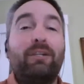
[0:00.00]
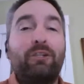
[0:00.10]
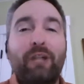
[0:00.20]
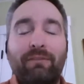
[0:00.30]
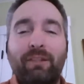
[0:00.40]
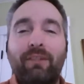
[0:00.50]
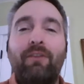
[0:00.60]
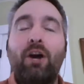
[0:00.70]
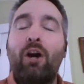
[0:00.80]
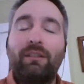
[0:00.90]
the shuffle of
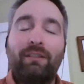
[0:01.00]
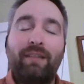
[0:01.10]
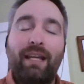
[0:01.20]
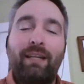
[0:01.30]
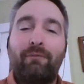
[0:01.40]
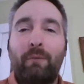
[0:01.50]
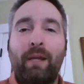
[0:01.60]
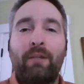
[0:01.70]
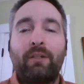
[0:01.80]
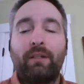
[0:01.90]
all of that
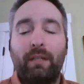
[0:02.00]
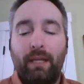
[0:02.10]
information.